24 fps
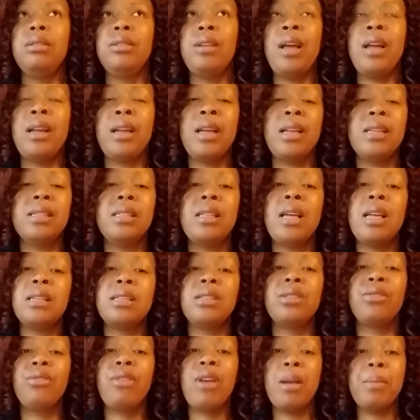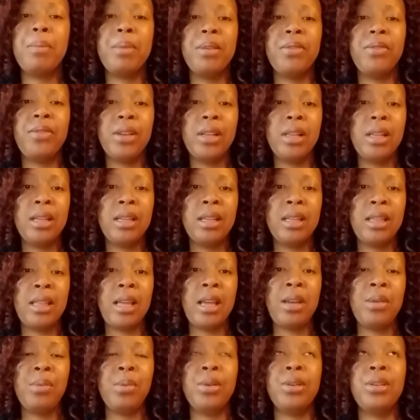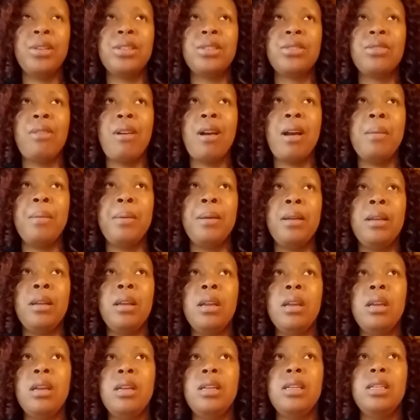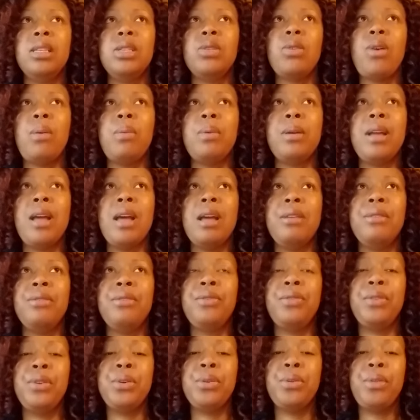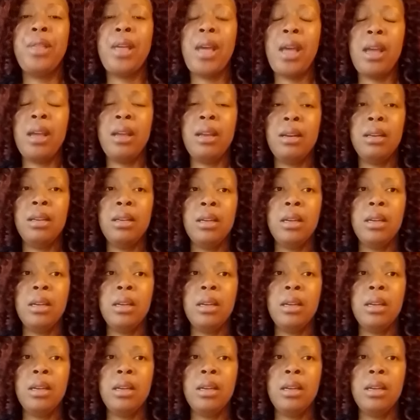I guess that's the cramping feeling that they were describing. So I would kind of feel that.